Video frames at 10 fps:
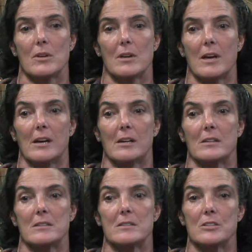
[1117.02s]

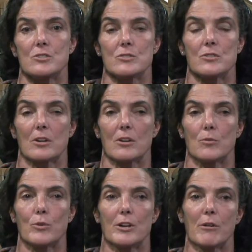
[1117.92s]
And teachers are
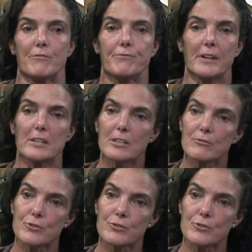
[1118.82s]
worried about funding for